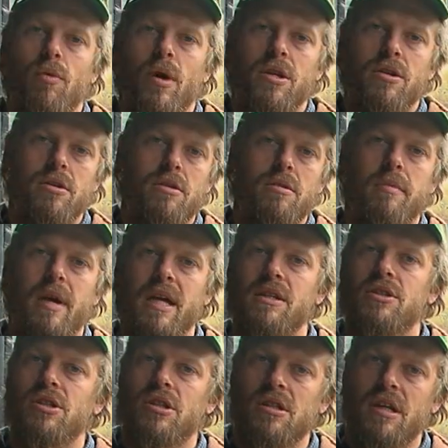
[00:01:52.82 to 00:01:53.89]
When you're
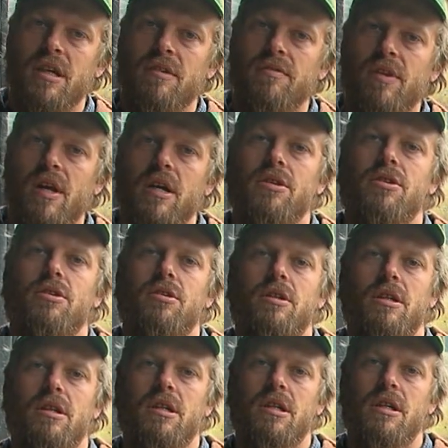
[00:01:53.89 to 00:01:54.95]
managing a laying flock, you're
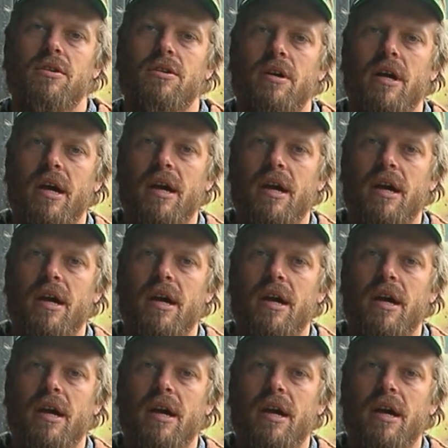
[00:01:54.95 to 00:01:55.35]
going to either